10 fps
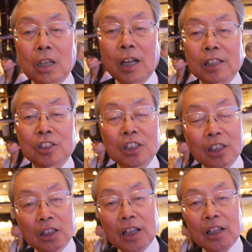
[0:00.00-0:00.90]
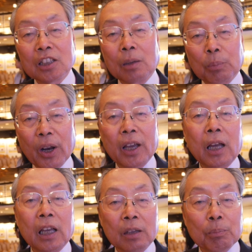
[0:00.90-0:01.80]
I think Acer
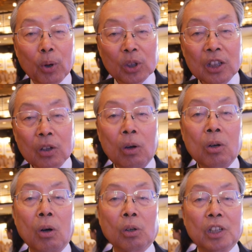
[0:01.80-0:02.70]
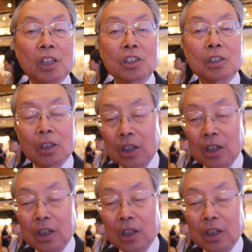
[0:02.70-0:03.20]
plays an important role on this